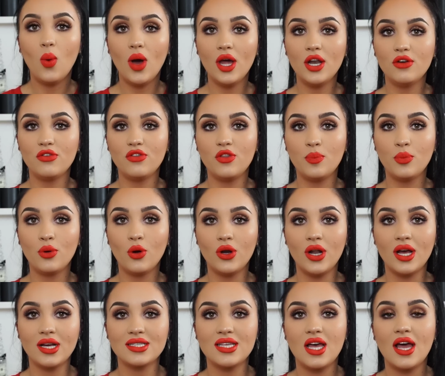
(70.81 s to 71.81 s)
One of the
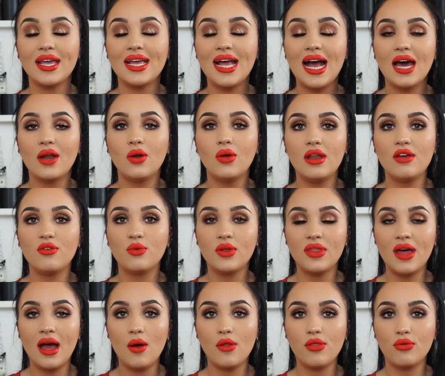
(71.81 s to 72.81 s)
products that I cannot live
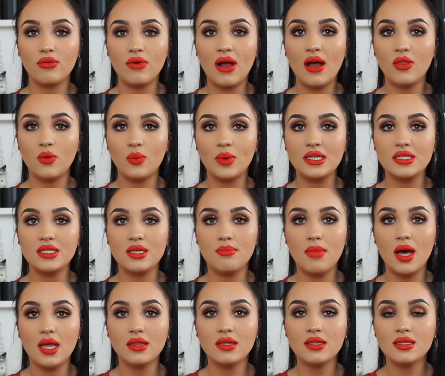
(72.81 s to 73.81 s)
without throughout the winter
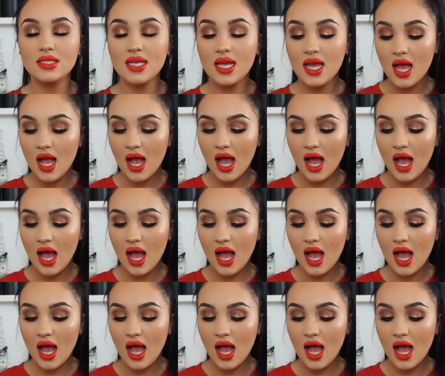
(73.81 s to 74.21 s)
months